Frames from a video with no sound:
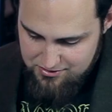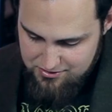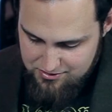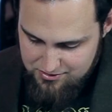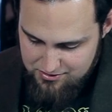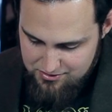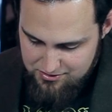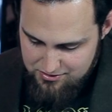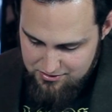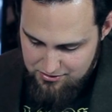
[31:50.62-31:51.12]

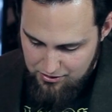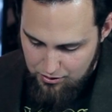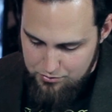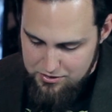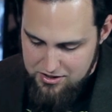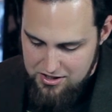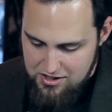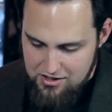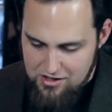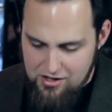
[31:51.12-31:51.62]
Uh, oh
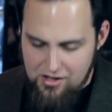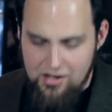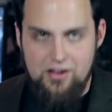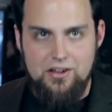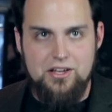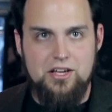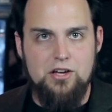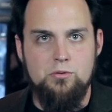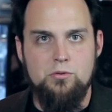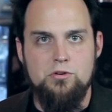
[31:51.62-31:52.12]
yeah,
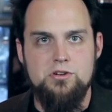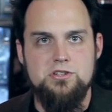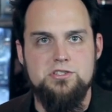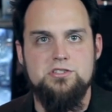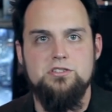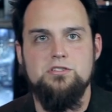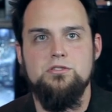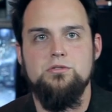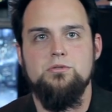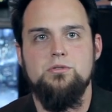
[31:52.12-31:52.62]
Guild Wars
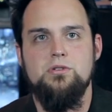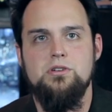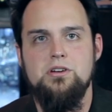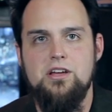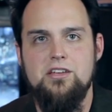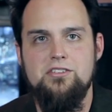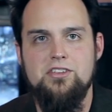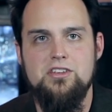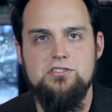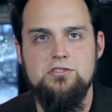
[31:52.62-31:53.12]
2
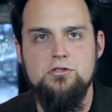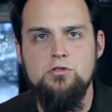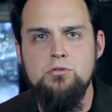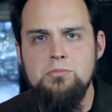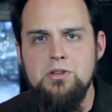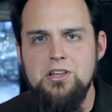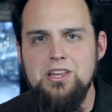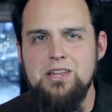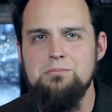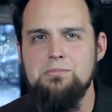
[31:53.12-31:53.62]
is at 2
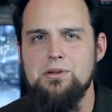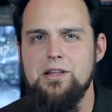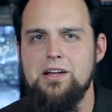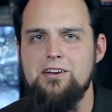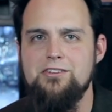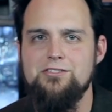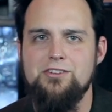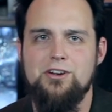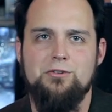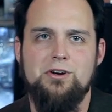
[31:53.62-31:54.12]
million
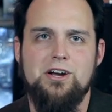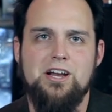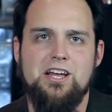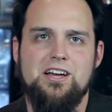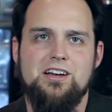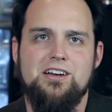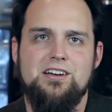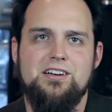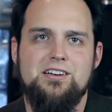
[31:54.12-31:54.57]
players already.